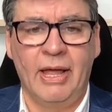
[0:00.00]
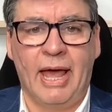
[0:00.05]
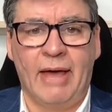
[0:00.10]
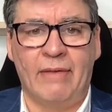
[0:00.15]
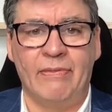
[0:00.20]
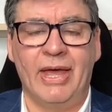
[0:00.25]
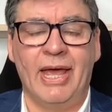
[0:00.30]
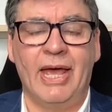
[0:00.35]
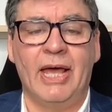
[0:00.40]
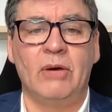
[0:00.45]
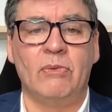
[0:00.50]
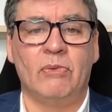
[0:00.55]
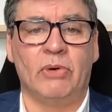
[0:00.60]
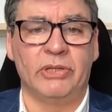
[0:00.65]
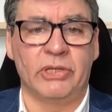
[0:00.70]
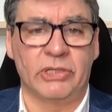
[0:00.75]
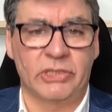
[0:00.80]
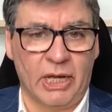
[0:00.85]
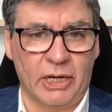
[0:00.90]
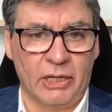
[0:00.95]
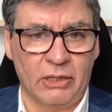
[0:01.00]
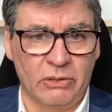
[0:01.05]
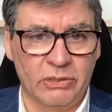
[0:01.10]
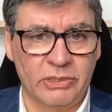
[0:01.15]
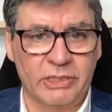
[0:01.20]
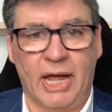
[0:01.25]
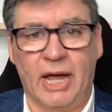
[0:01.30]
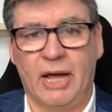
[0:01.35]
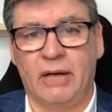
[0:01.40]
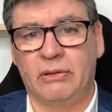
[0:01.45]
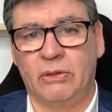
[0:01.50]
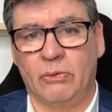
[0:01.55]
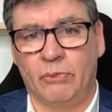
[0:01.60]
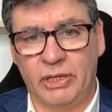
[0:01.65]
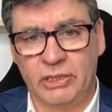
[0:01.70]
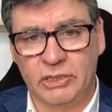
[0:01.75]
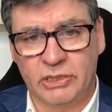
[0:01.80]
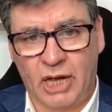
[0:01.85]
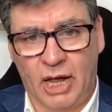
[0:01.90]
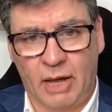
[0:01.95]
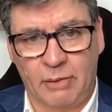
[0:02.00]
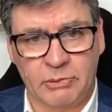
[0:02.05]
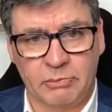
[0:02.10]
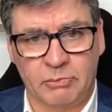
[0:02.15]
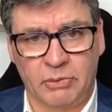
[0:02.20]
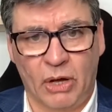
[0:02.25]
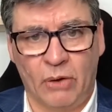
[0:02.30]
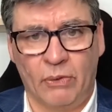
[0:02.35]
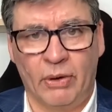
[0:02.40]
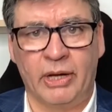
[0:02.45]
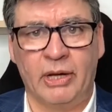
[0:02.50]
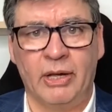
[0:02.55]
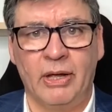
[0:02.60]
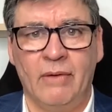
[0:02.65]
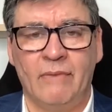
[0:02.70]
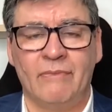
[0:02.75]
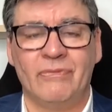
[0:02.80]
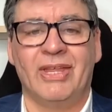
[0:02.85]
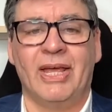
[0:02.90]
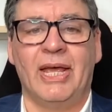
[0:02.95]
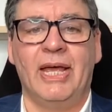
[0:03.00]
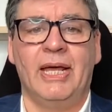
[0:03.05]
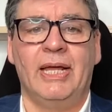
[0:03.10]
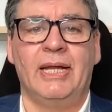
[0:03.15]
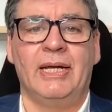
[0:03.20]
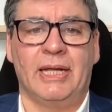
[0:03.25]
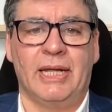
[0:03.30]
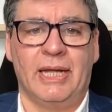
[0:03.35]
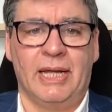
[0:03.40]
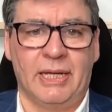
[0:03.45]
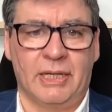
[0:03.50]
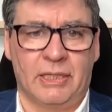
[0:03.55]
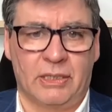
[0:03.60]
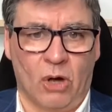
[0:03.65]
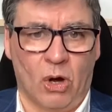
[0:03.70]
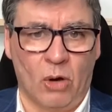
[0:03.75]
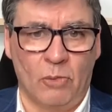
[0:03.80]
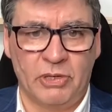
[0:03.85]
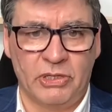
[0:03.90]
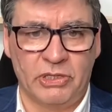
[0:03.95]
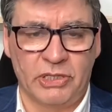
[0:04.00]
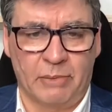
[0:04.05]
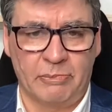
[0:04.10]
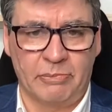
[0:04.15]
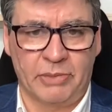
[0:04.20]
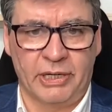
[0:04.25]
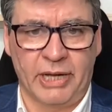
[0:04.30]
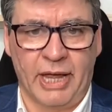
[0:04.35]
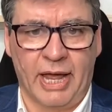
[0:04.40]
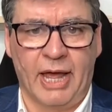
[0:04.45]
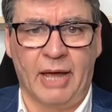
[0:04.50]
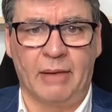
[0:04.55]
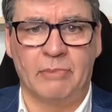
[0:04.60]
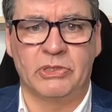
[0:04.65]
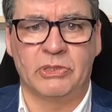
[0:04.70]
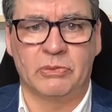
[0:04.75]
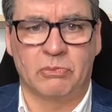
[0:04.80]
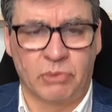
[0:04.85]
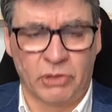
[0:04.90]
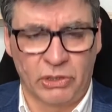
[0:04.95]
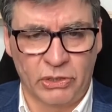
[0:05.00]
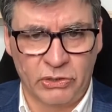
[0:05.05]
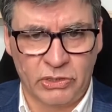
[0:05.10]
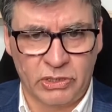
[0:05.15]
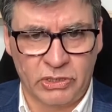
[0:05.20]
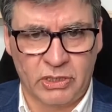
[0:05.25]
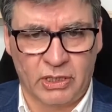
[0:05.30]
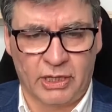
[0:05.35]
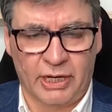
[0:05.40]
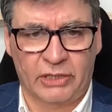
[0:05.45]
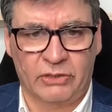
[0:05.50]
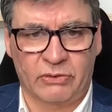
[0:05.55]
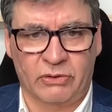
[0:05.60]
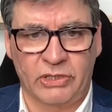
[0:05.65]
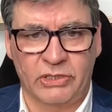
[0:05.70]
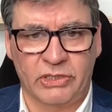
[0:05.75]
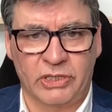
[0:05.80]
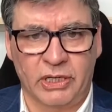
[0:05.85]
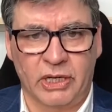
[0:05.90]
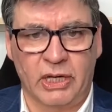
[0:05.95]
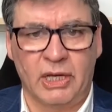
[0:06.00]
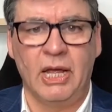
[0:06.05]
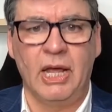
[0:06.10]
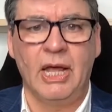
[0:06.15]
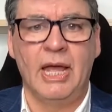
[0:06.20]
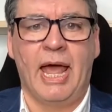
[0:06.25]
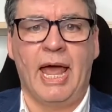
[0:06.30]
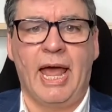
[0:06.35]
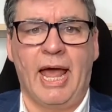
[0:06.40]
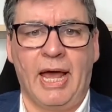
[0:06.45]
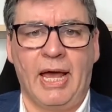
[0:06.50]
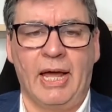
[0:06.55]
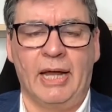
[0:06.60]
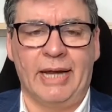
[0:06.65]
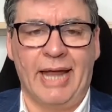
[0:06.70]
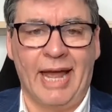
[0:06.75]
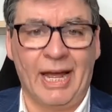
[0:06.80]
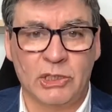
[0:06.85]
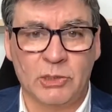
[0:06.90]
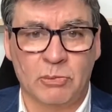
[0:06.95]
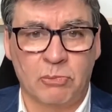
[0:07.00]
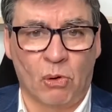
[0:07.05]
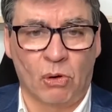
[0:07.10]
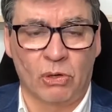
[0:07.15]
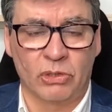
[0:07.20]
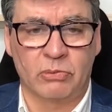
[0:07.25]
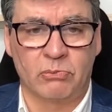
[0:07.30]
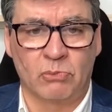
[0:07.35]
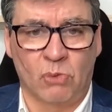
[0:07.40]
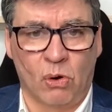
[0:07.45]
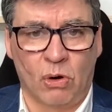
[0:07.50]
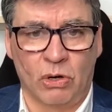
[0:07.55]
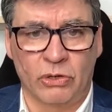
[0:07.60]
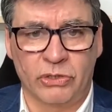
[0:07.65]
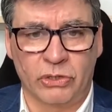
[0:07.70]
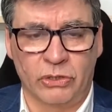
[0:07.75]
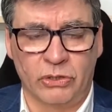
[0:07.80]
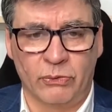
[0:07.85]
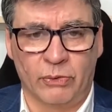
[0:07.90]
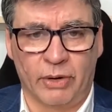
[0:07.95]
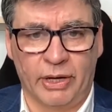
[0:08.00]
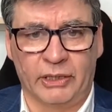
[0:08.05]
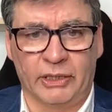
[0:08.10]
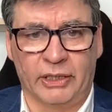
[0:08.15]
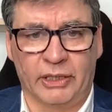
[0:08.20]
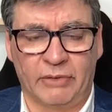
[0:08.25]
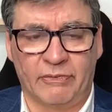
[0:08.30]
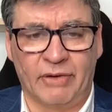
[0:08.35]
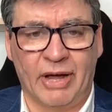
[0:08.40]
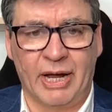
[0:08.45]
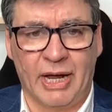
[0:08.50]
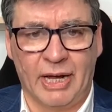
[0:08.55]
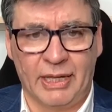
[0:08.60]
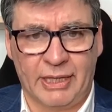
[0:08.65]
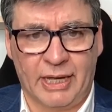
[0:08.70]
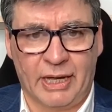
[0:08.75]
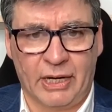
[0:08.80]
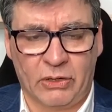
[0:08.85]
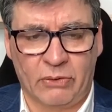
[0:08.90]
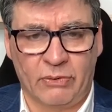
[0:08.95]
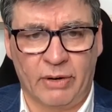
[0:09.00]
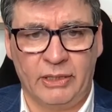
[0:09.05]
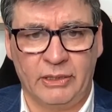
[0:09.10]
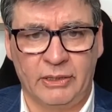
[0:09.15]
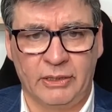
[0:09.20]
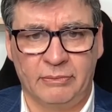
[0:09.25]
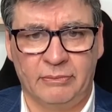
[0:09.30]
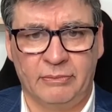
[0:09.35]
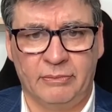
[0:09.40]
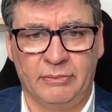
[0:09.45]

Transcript: And then when the sun goes down, the wind stops blowing, then it opens up the dams, produces electricity, and exports more to New England. Have I got that correct?